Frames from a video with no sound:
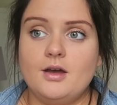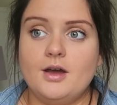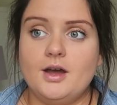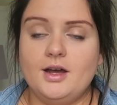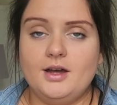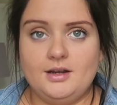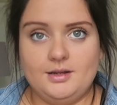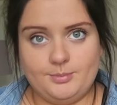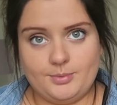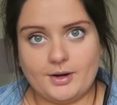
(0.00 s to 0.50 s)

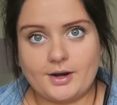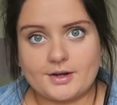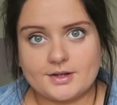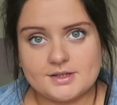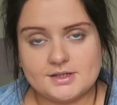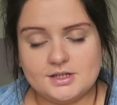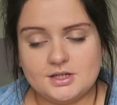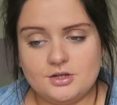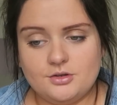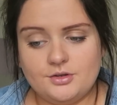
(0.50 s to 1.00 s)
early
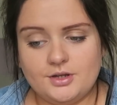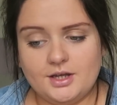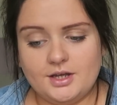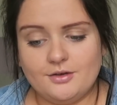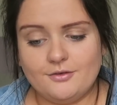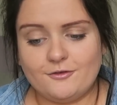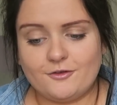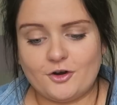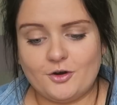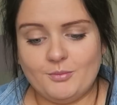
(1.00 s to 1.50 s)
pregnancy
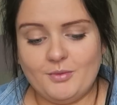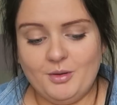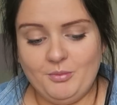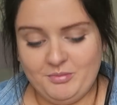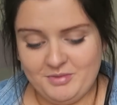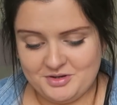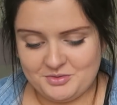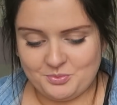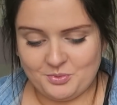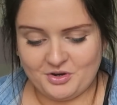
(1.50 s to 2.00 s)
unit from a
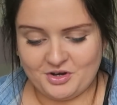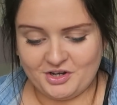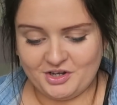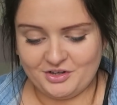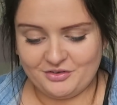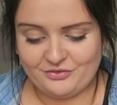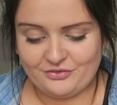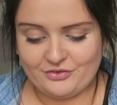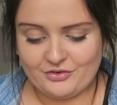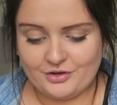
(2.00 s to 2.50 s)

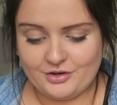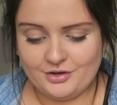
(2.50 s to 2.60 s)
midwife